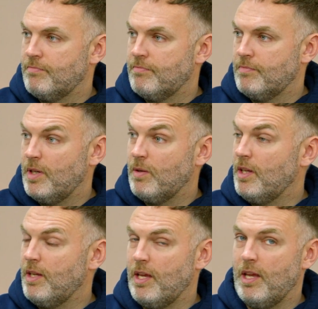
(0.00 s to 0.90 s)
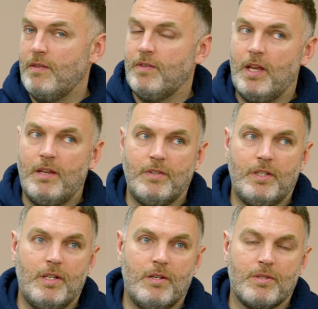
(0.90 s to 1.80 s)
Well,
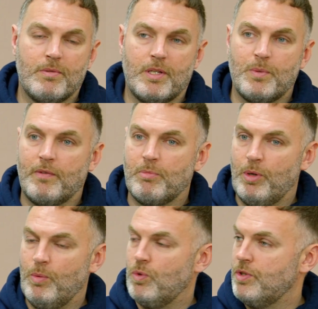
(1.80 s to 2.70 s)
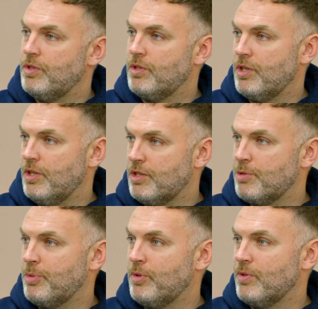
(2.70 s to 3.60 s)
even sometimes we have to put in wooden curtain
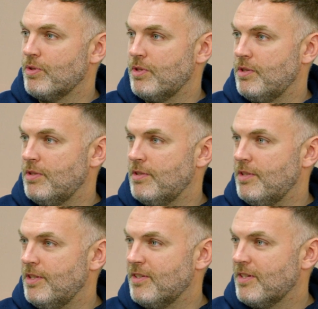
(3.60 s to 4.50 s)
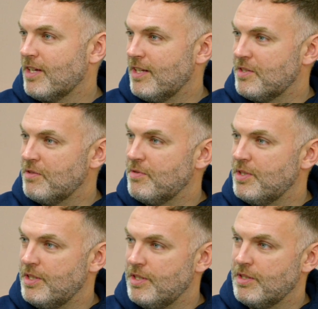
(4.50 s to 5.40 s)
supports and that kind of stuff,
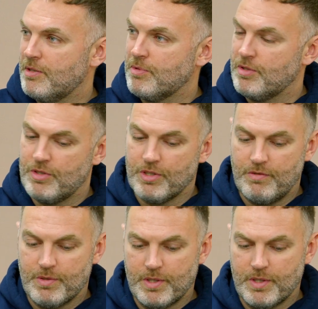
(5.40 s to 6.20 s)
which comes under joinery as